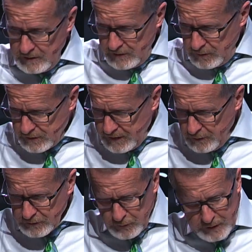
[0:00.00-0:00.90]
You see
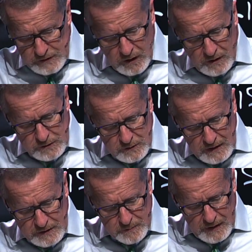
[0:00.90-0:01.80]
those 3 saucers I
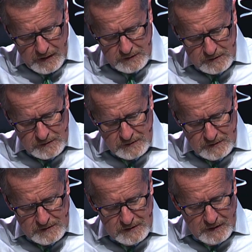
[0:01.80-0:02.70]
smashed?
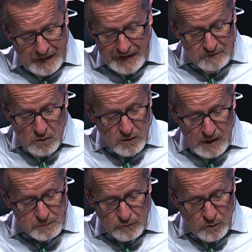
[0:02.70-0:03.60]
I have no
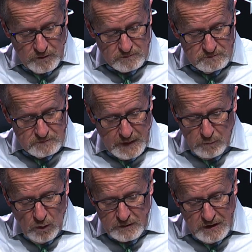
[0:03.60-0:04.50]
cups for them. They
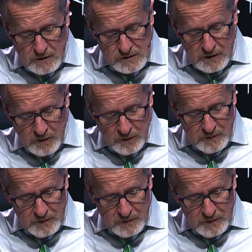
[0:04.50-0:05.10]
broke years ago.